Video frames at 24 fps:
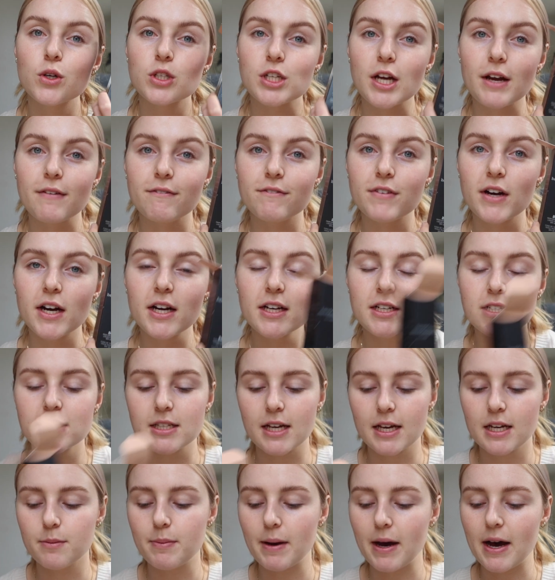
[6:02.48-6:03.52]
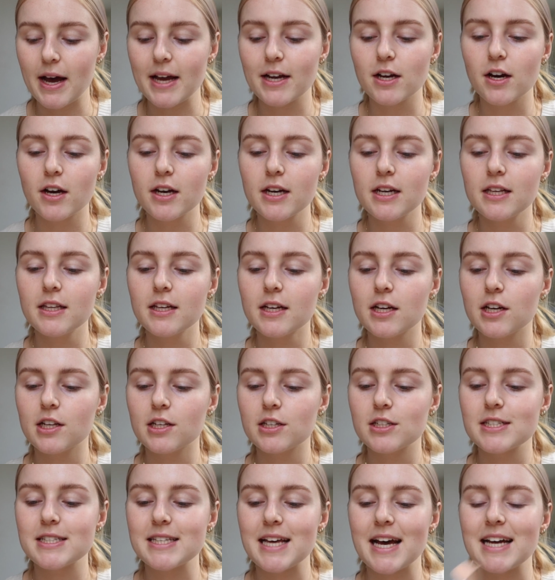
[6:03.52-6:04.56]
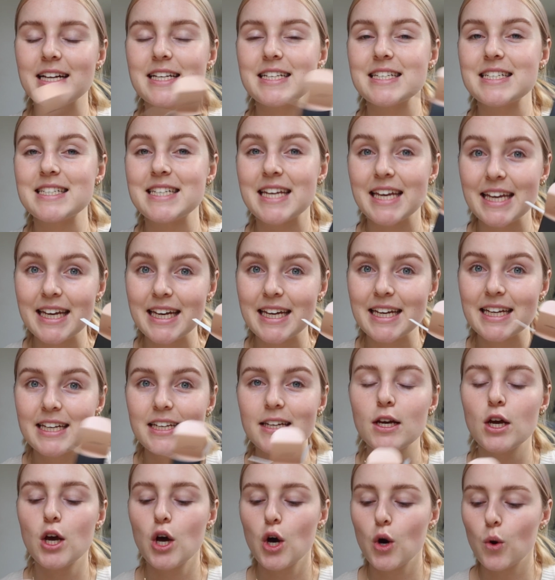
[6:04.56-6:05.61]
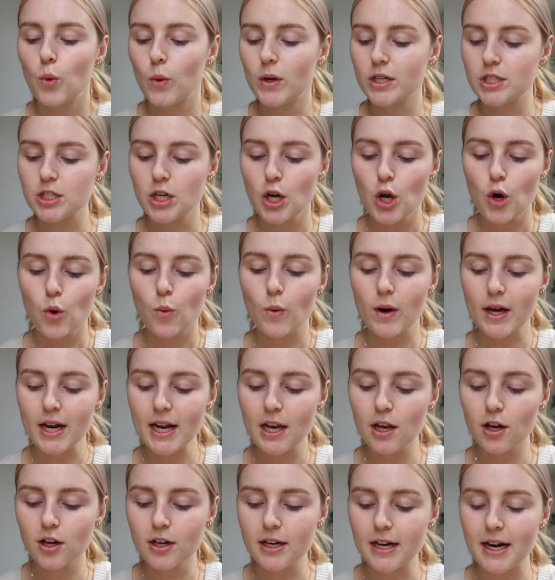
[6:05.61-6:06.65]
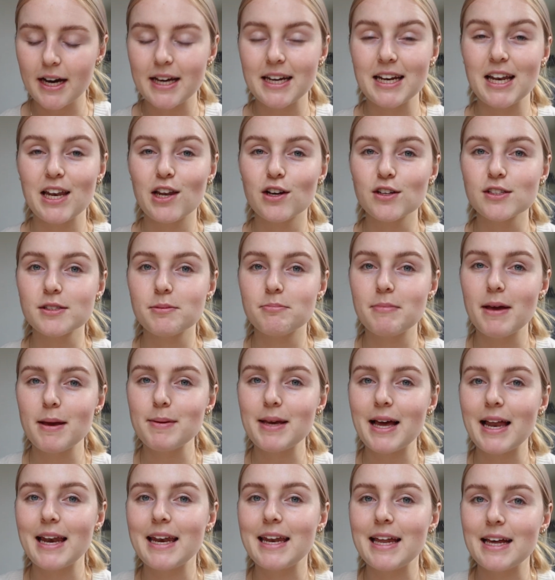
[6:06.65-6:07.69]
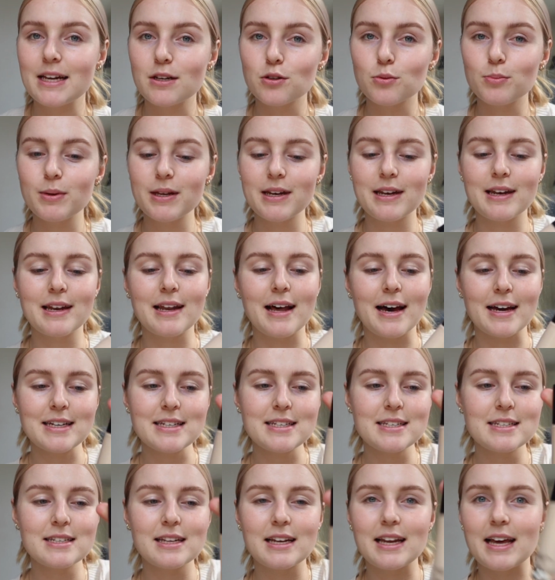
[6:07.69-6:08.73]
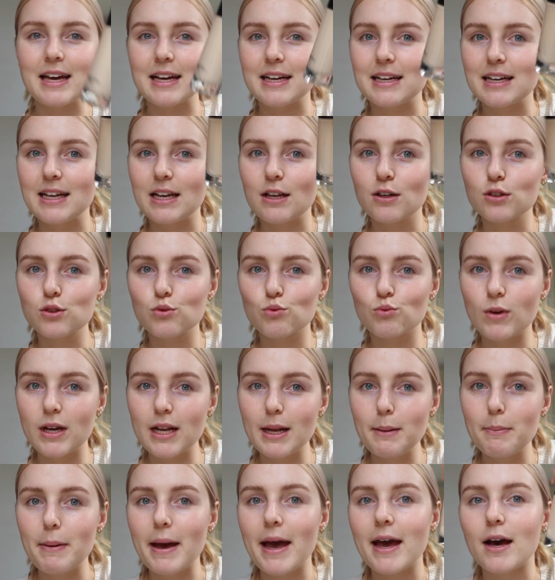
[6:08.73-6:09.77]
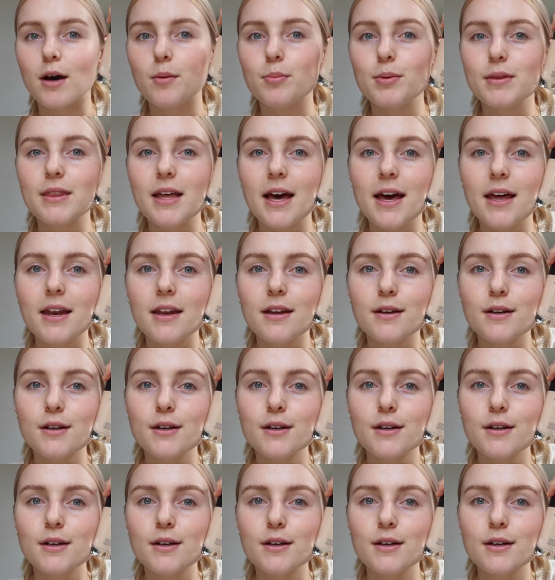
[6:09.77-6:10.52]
which I'm very excited about. I got it in the color Sateen, which when I look at, looks maybe a little bit light, like looks really pale, but then